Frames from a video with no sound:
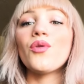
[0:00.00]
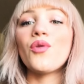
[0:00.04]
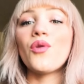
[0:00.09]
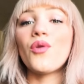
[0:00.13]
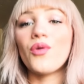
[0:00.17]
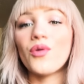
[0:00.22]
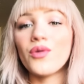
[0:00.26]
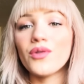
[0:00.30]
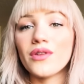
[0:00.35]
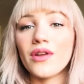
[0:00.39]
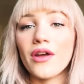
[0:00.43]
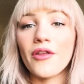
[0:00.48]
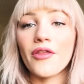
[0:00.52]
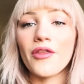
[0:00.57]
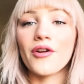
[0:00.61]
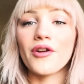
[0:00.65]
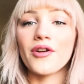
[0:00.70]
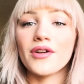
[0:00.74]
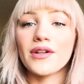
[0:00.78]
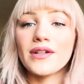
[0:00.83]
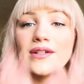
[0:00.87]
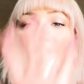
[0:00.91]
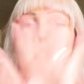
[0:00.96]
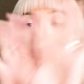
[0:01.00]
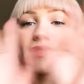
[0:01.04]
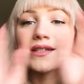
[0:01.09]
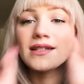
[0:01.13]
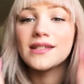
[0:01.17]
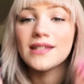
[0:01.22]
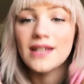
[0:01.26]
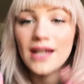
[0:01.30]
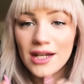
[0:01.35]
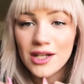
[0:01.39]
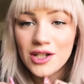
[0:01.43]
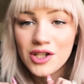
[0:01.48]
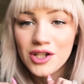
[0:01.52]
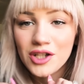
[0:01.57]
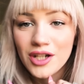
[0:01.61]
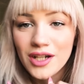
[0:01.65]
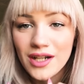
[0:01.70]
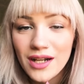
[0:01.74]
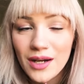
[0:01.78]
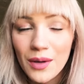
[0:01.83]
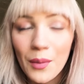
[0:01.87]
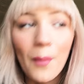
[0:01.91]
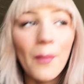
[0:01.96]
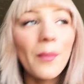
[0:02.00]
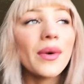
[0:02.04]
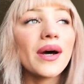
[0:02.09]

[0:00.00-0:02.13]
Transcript: whole nother discussion,